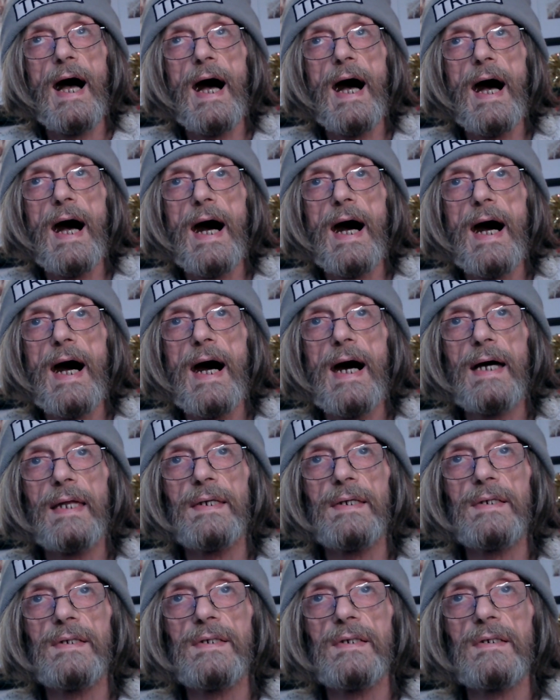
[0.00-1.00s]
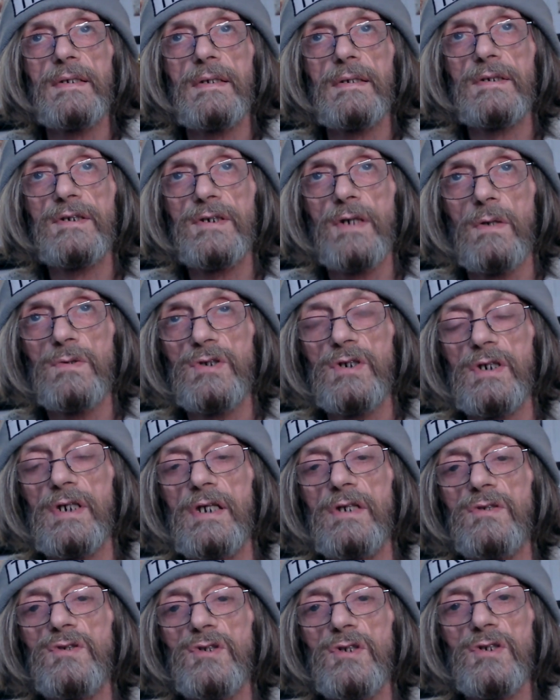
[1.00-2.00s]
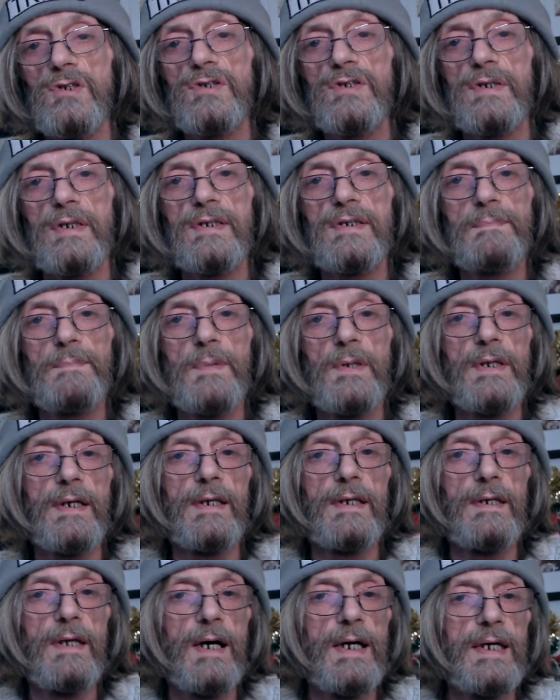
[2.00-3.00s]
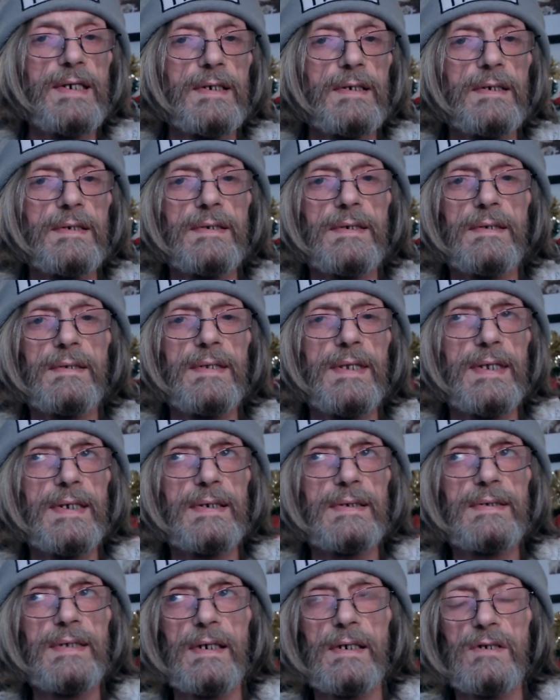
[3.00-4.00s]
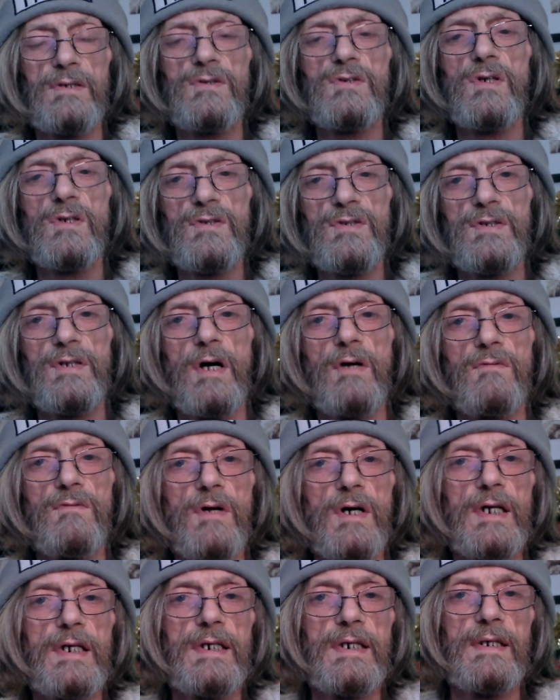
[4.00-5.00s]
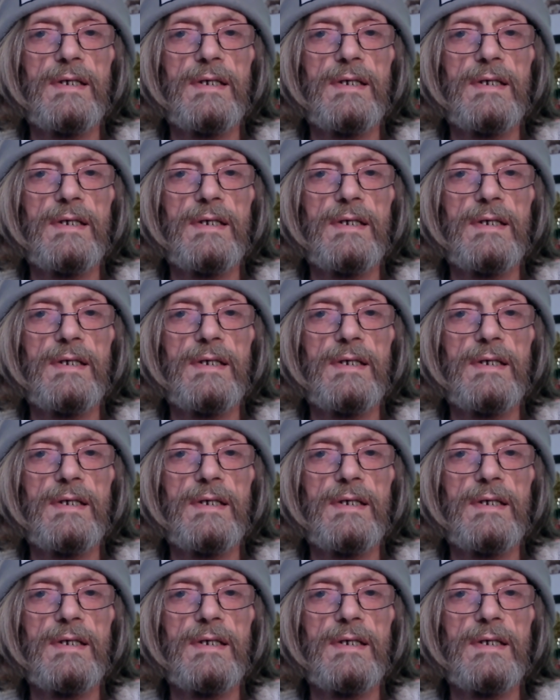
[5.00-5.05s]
And social injustice, putting a light onto things that are just not right.